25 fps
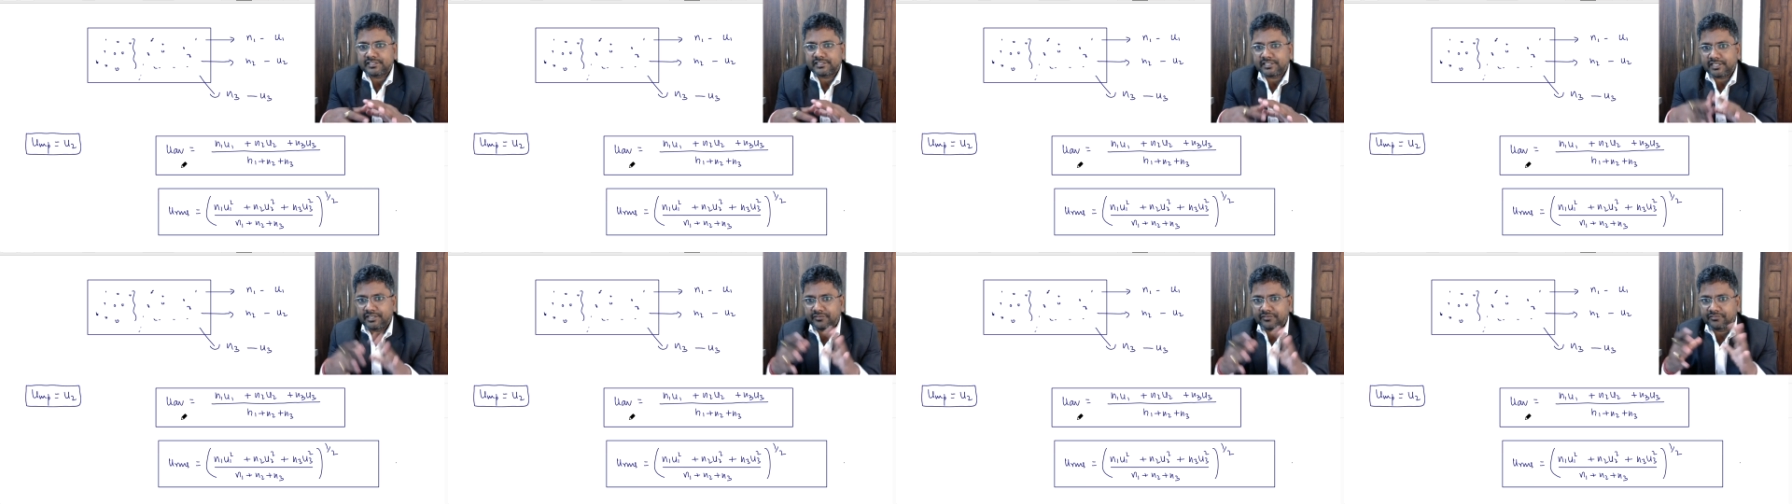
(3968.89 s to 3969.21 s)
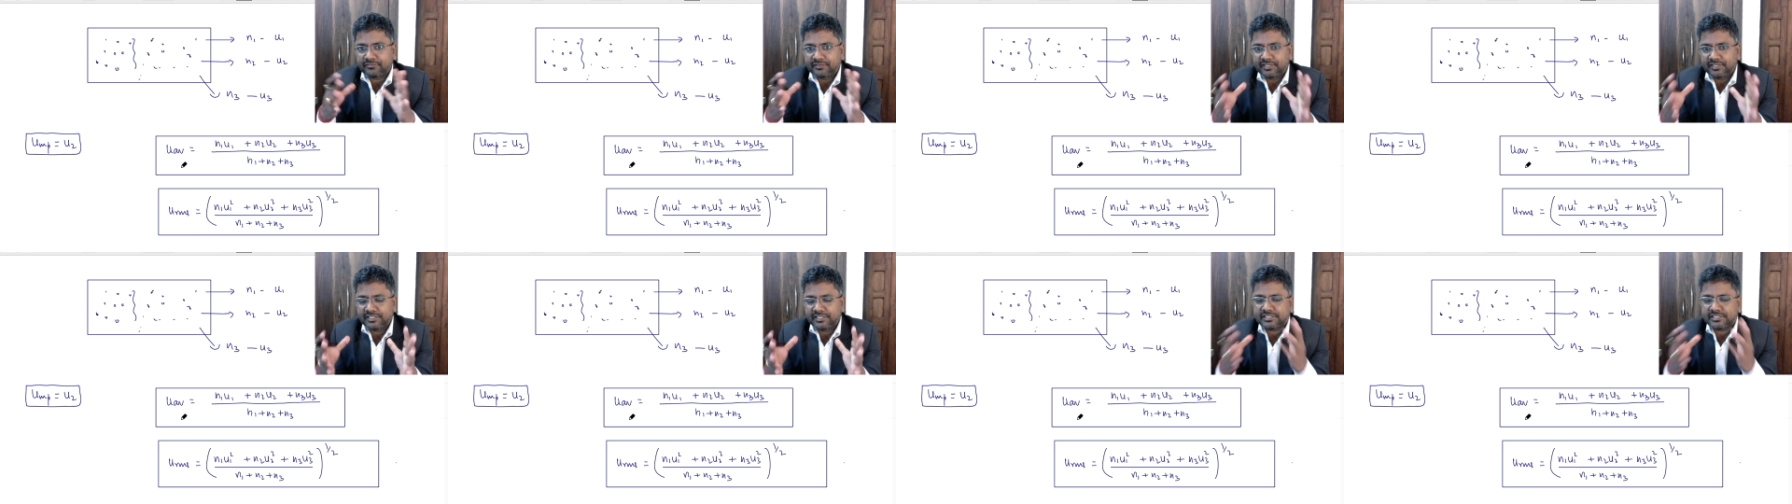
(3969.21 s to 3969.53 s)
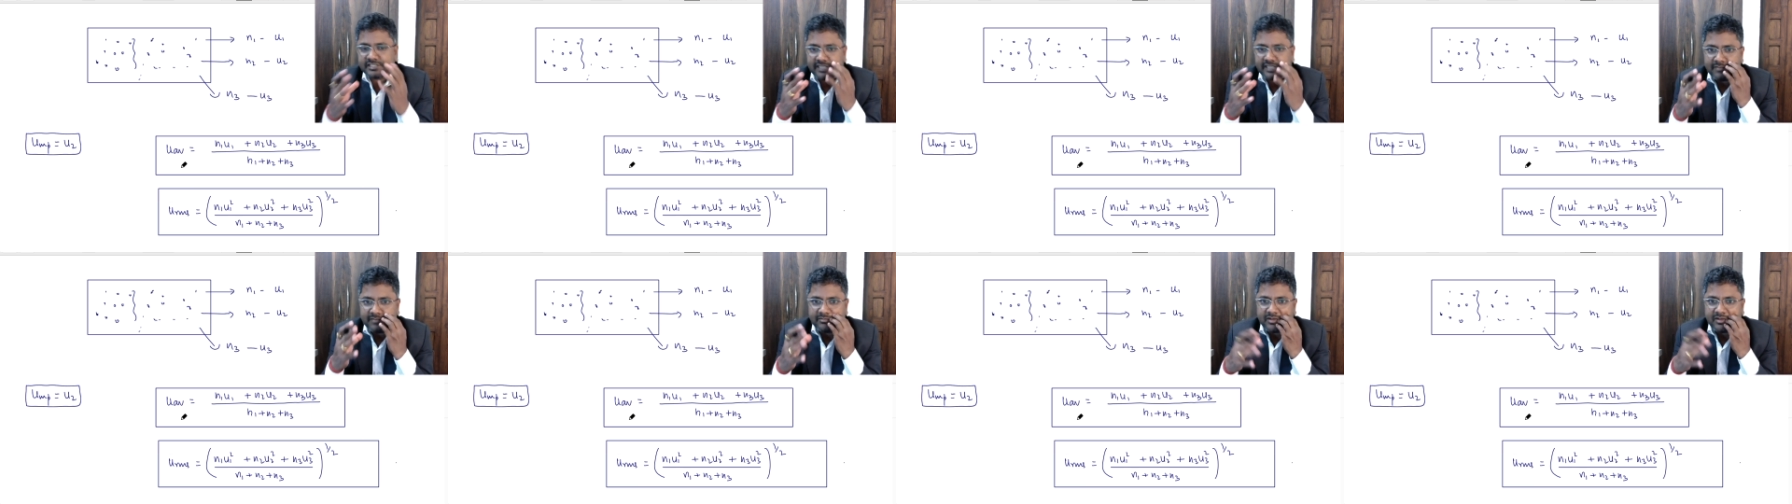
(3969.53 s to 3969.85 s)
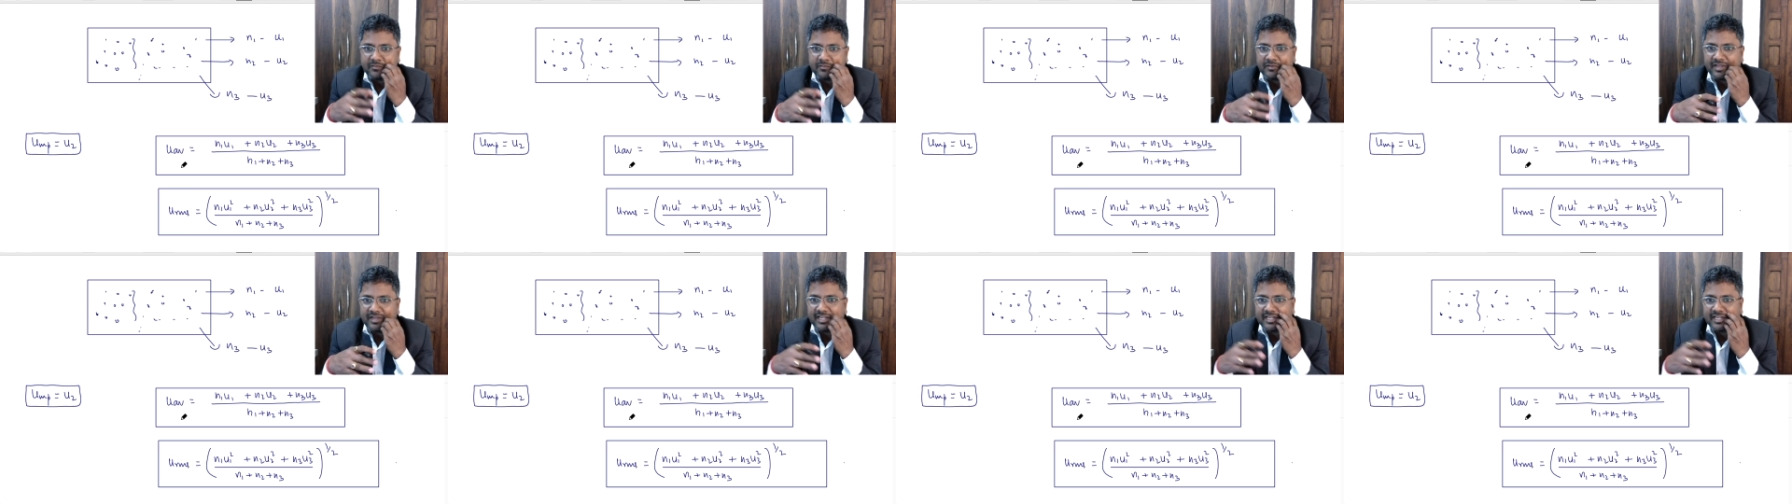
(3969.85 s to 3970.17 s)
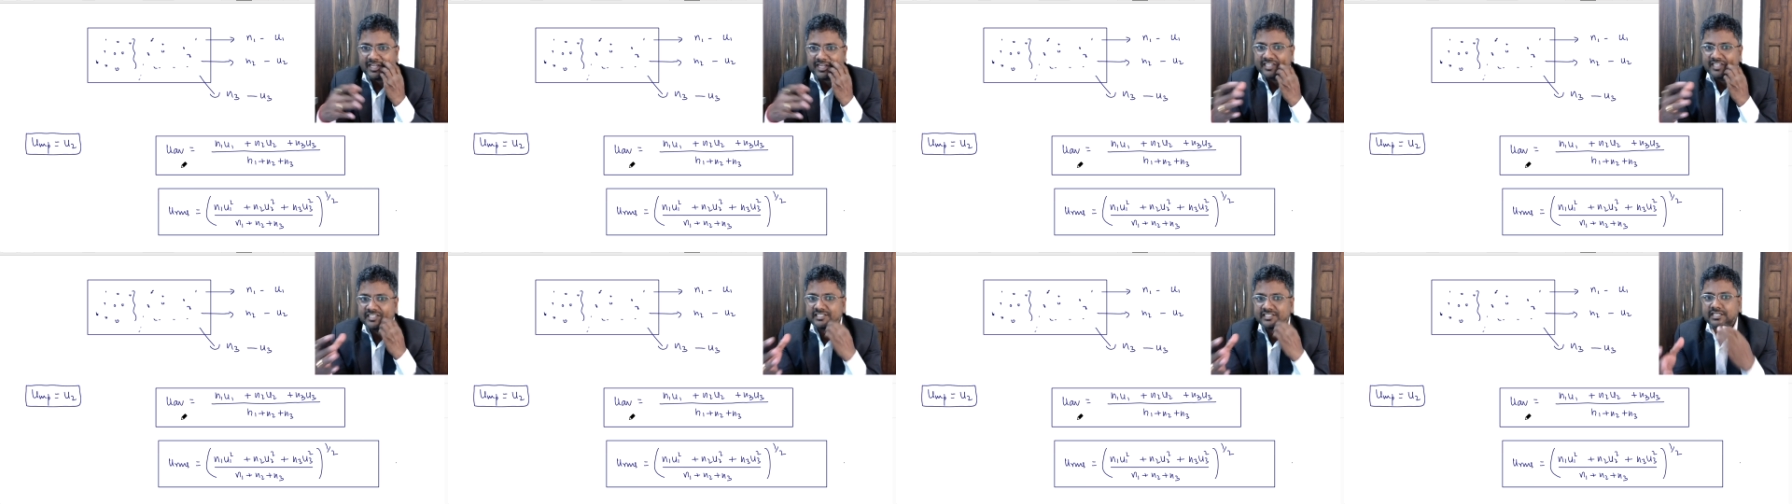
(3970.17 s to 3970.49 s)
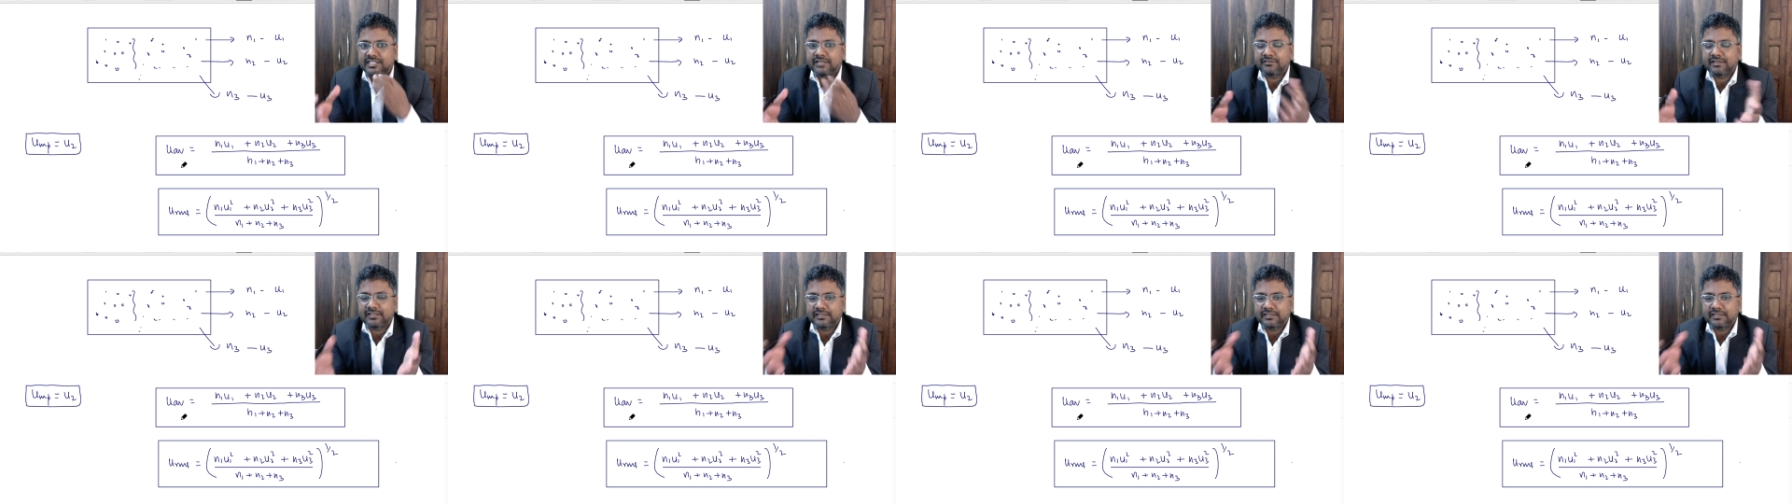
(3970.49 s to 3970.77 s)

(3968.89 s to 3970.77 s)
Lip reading: If this type of data is given,